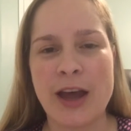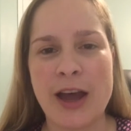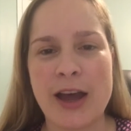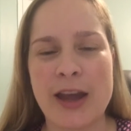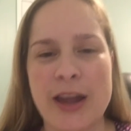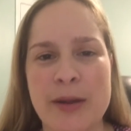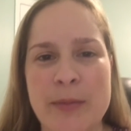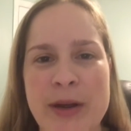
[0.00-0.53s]

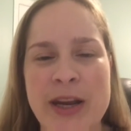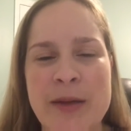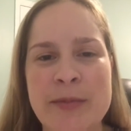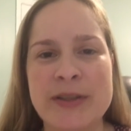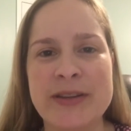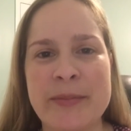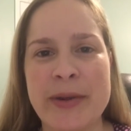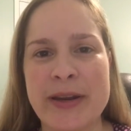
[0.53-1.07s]
Hi, my name
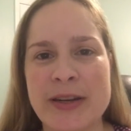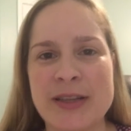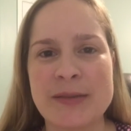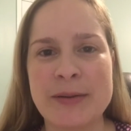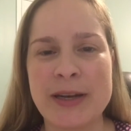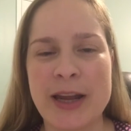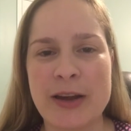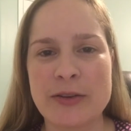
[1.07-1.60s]
is Amanda
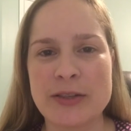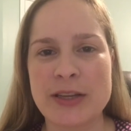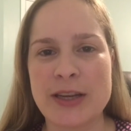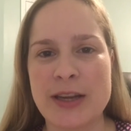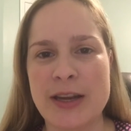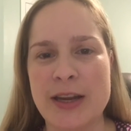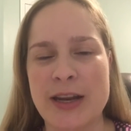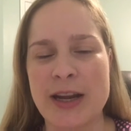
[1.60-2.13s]

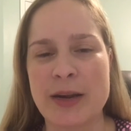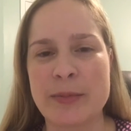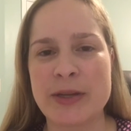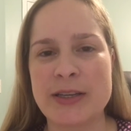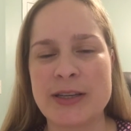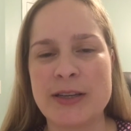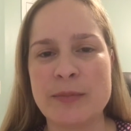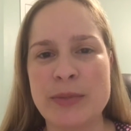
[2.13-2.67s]
Spitkowski, and I am a
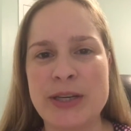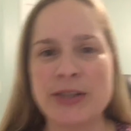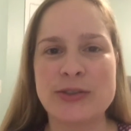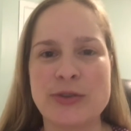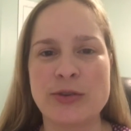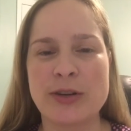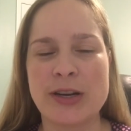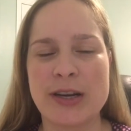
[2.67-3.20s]
DNP
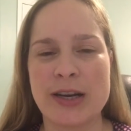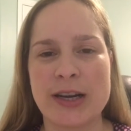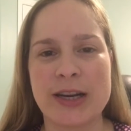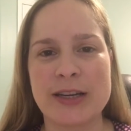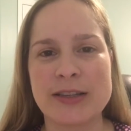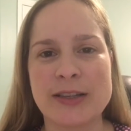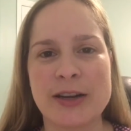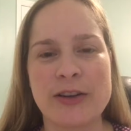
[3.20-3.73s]
student at
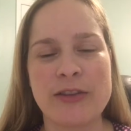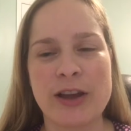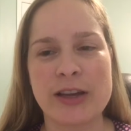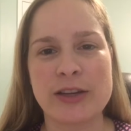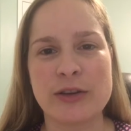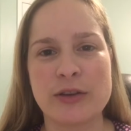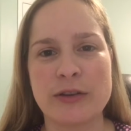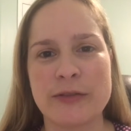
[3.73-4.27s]
East
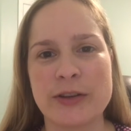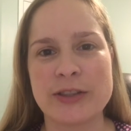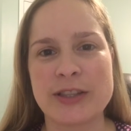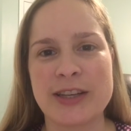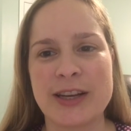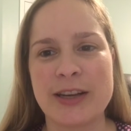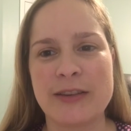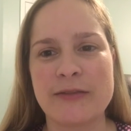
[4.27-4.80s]
Carolina
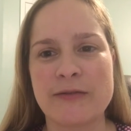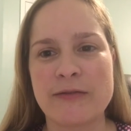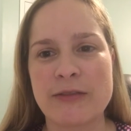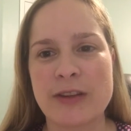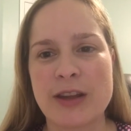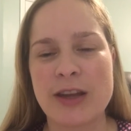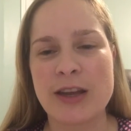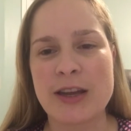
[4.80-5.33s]
University.
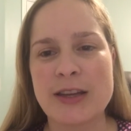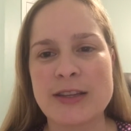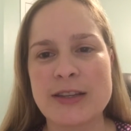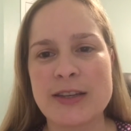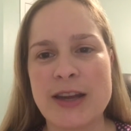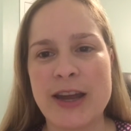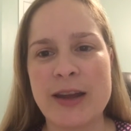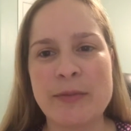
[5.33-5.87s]

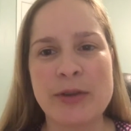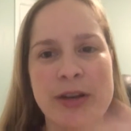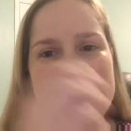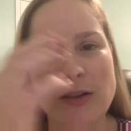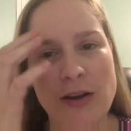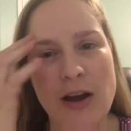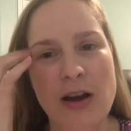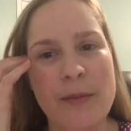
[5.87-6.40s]
Today I'm going
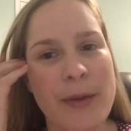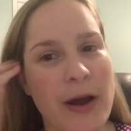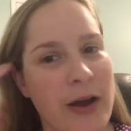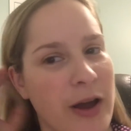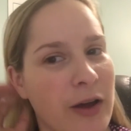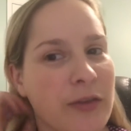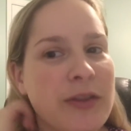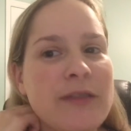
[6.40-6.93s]
to talk about
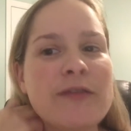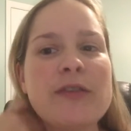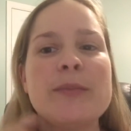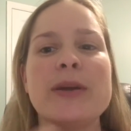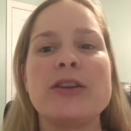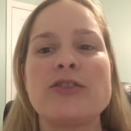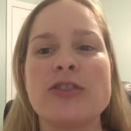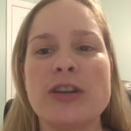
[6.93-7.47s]
Health
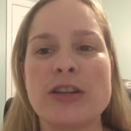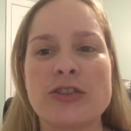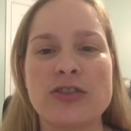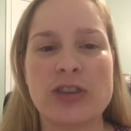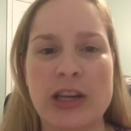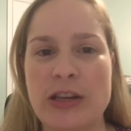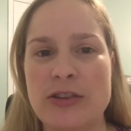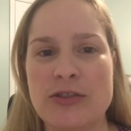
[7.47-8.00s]
Information
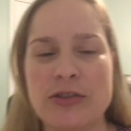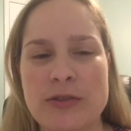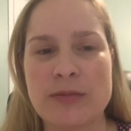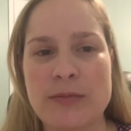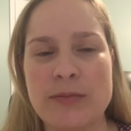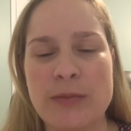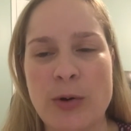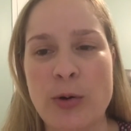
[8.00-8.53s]
Exchange,
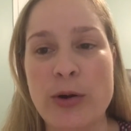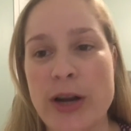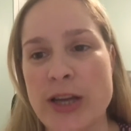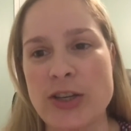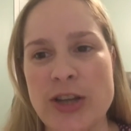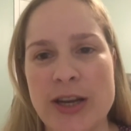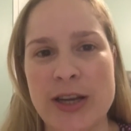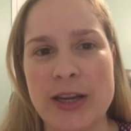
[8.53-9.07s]
or
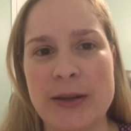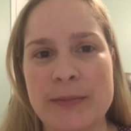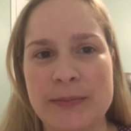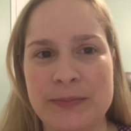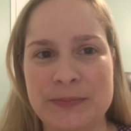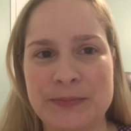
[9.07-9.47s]
HIE.